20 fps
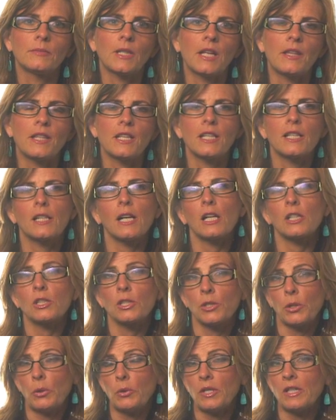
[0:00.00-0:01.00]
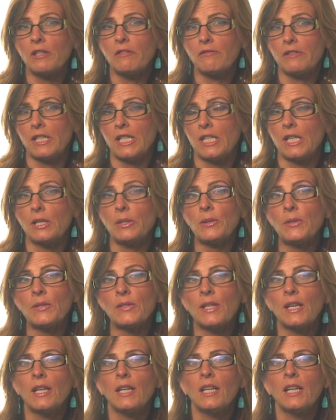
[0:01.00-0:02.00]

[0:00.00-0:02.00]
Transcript: I think got shown in the videos,